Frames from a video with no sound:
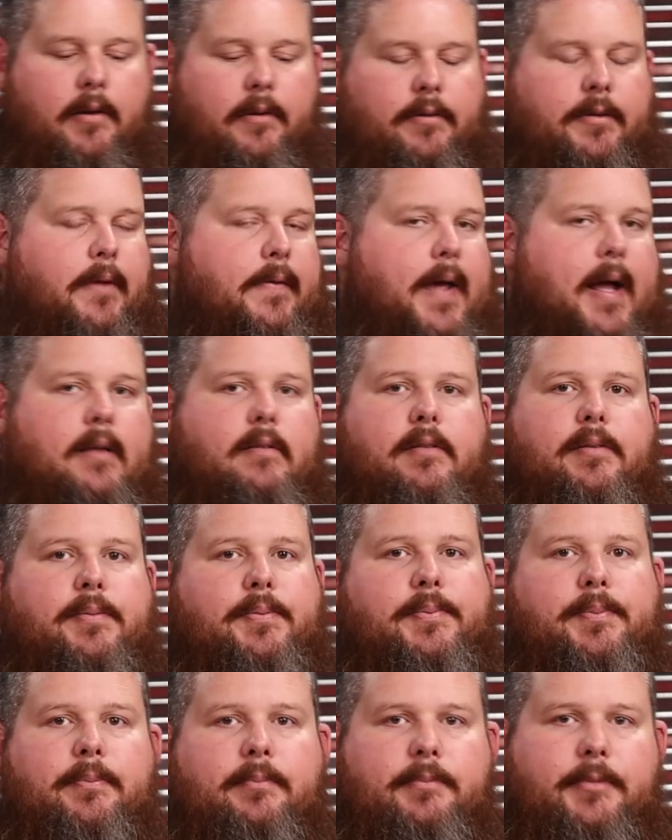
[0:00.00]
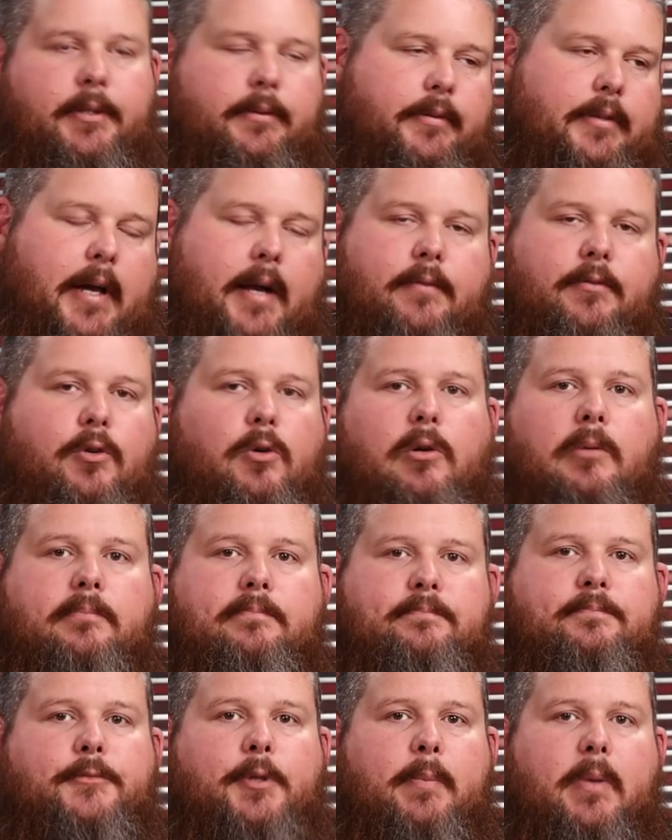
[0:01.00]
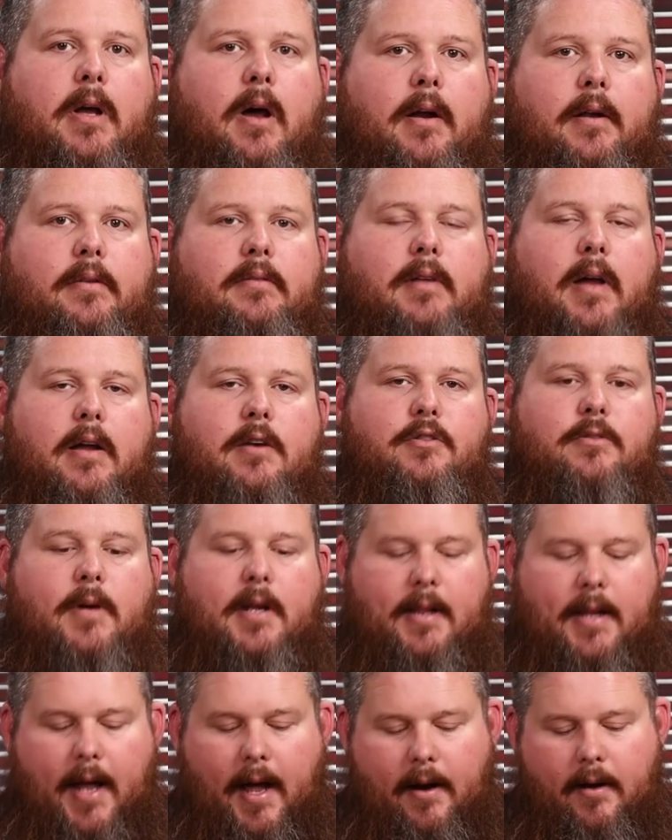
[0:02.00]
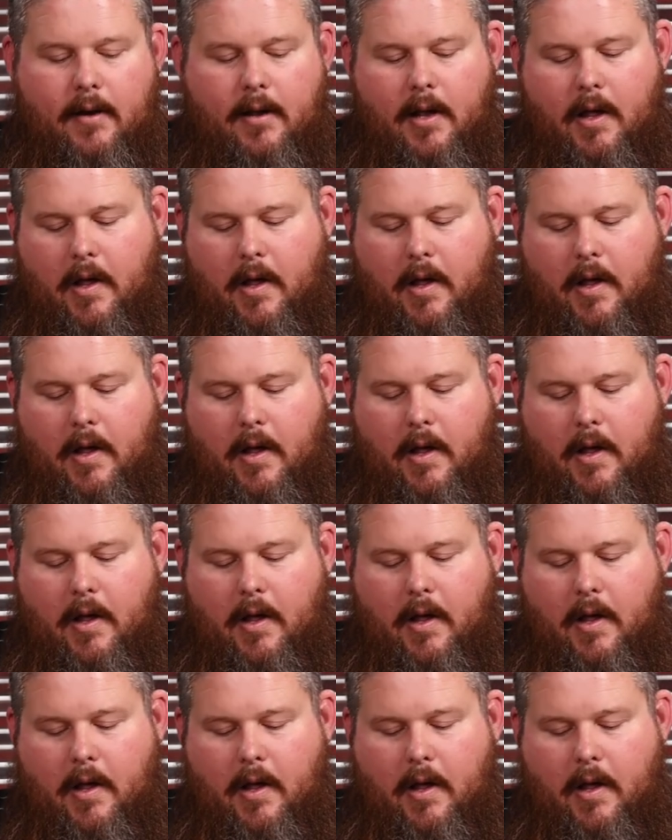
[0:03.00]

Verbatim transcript: So that's, it was kind of cool, to be honest. I enjoyed that.